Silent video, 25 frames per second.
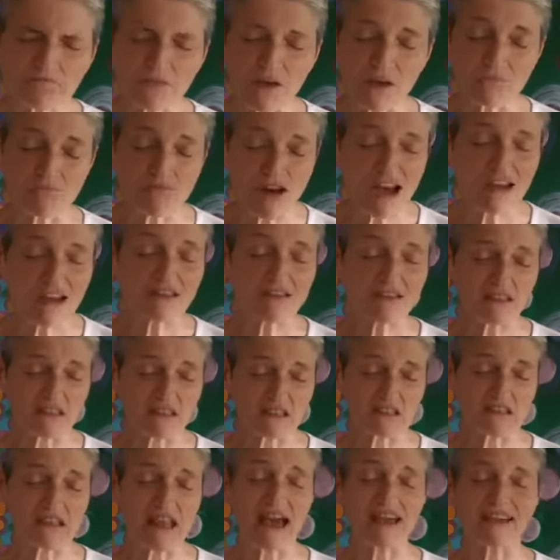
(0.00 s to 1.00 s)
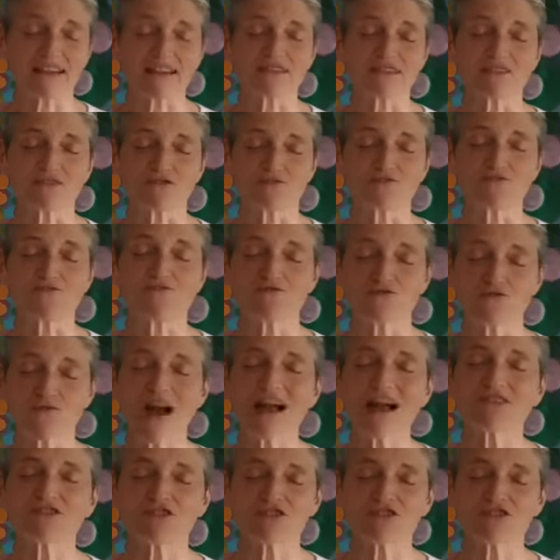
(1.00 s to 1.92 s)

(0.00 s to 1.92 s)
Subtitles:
And Bracha doesn't like it as well.